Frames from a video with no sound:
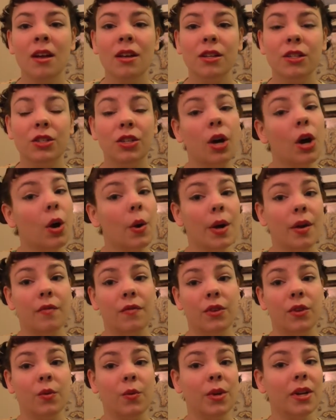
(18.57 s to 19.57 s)
So if
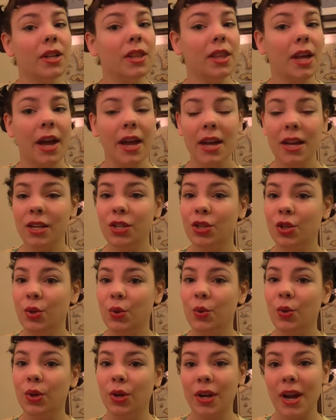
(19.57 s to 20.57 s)
you would like
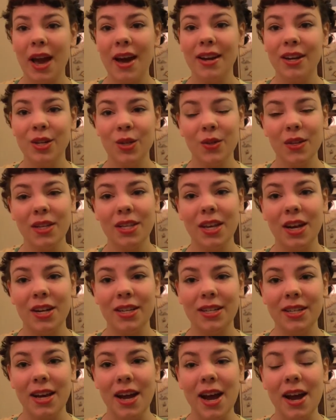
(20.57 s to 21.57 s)
to learn how to do this
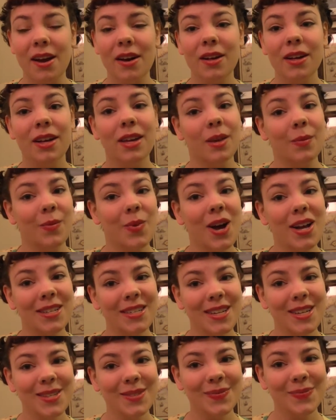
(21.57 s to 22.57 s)
hairstyle, keep
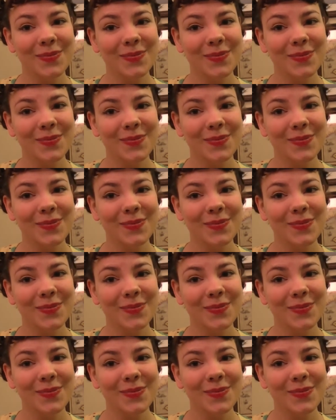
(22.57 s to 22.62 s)
watching.